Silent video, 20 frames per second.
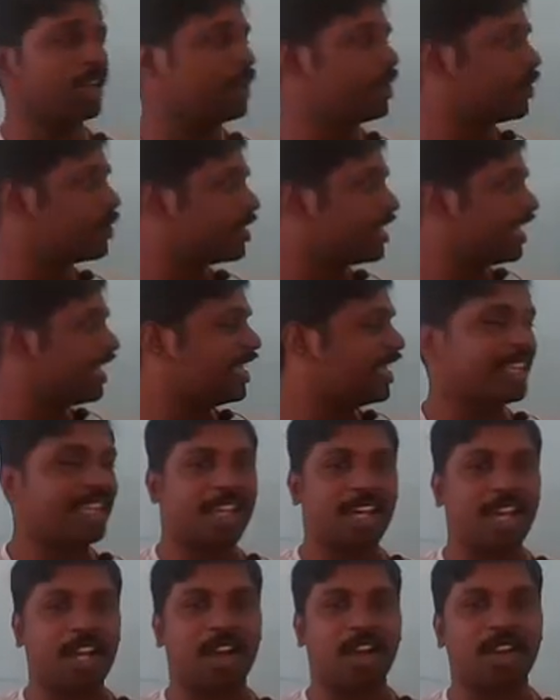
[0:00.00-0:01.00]
You could see
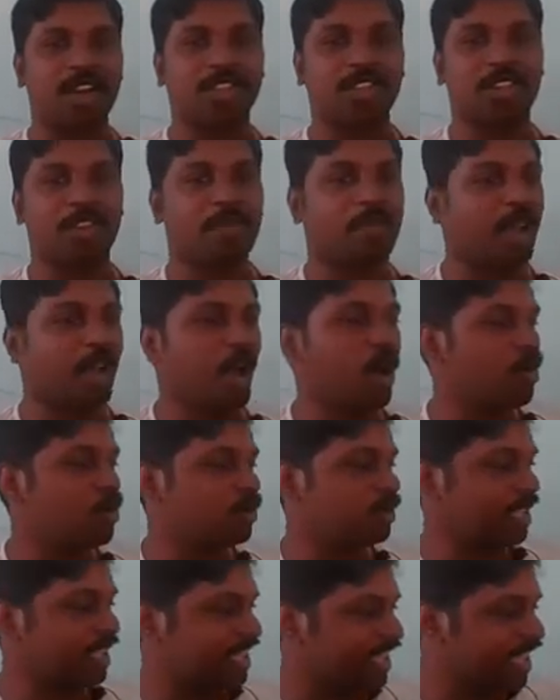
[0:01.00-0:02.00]
the corners of my
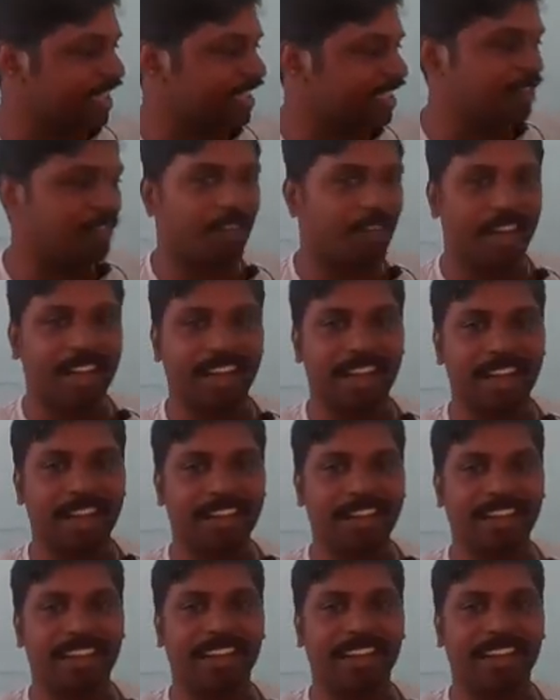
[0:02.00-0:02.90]
house and there is a wire